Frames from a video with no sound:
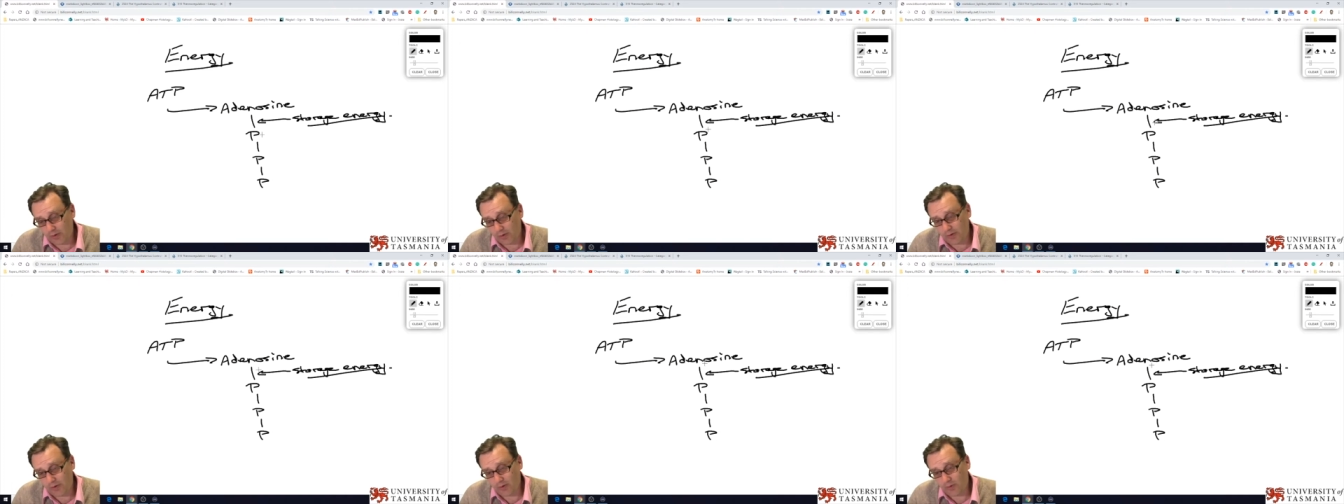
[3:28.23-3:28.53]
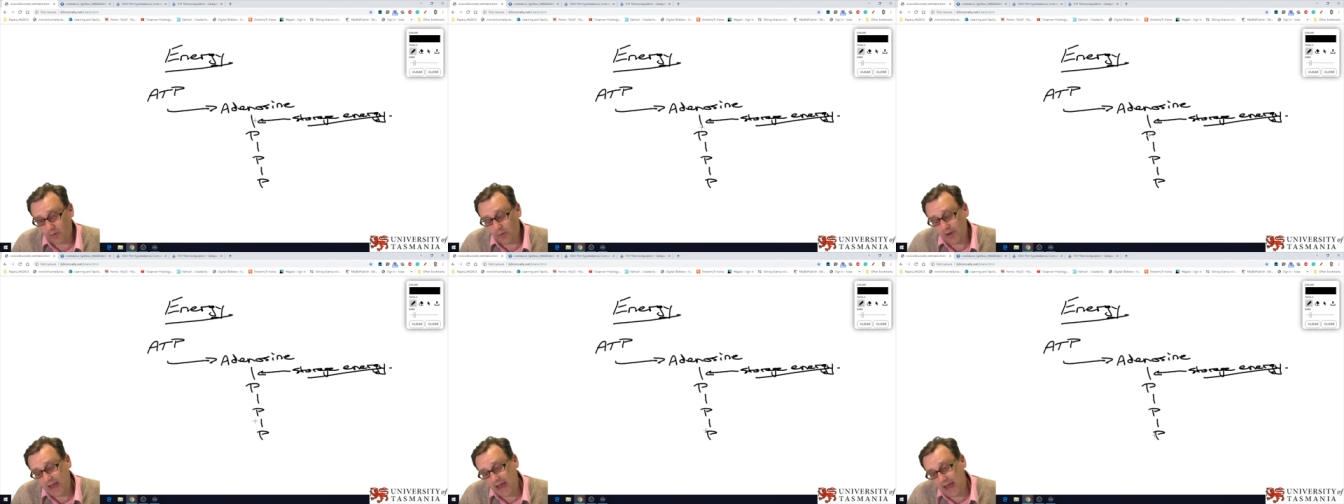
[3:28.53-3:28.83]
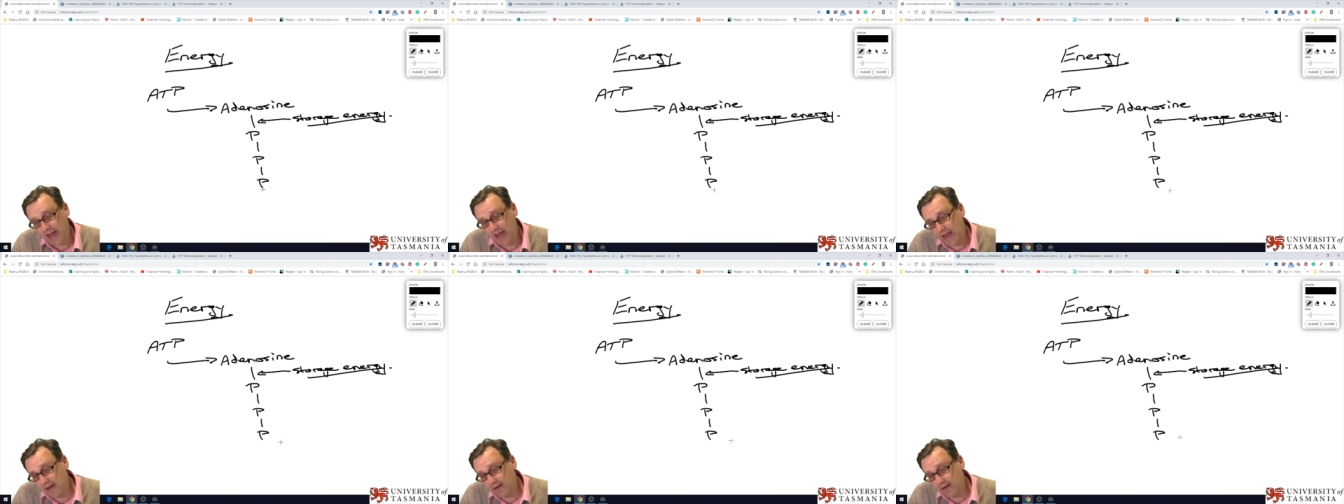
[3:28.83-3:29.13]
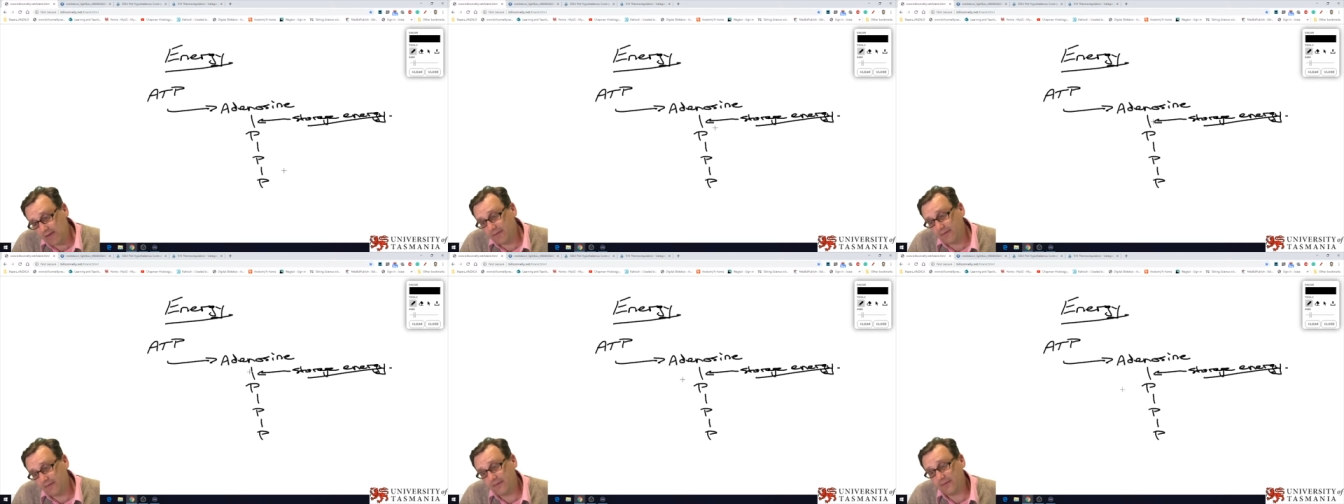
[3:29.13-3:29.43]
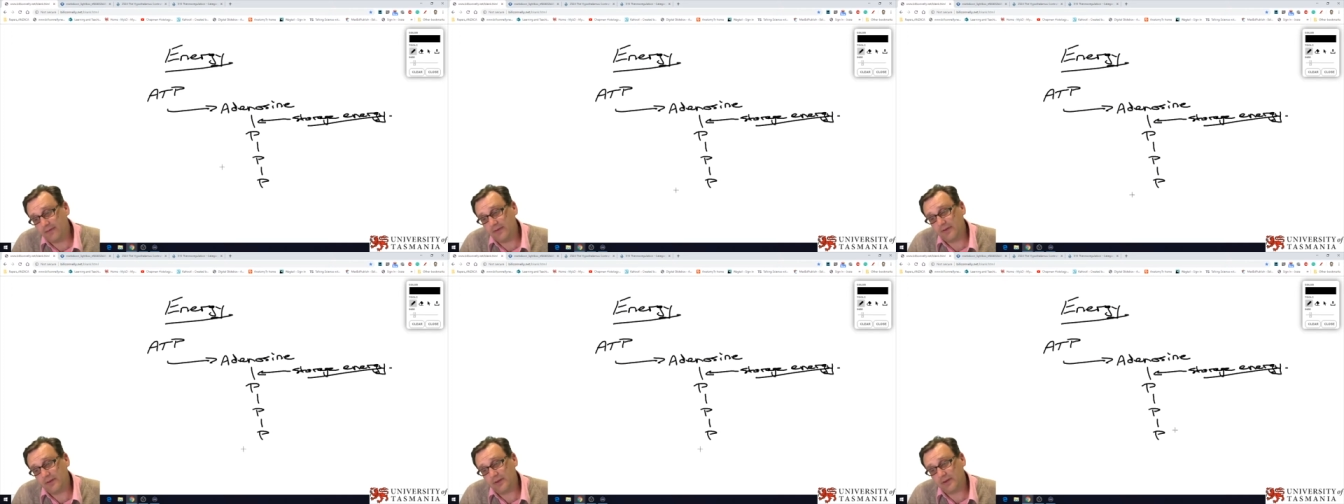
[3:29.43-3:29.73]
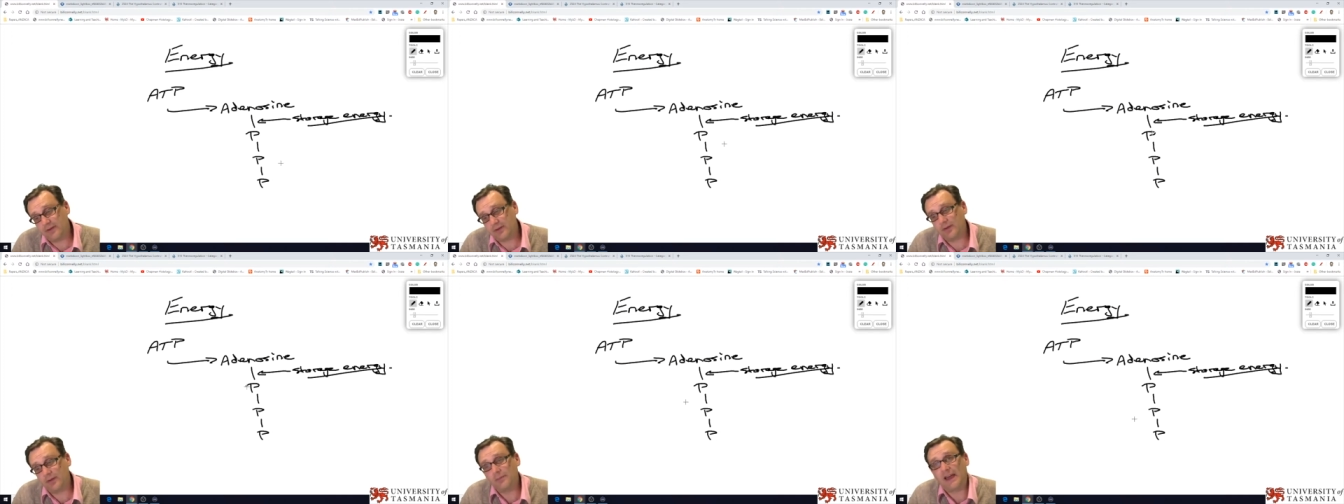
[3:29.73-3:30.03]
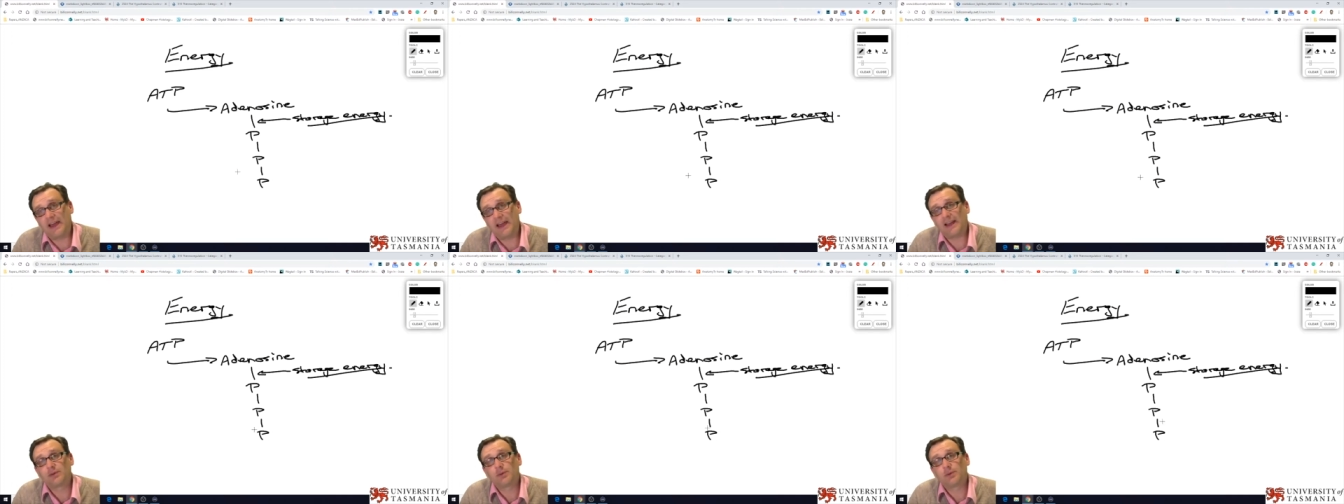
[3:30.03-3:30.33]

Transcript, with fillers: molecule, we have the sort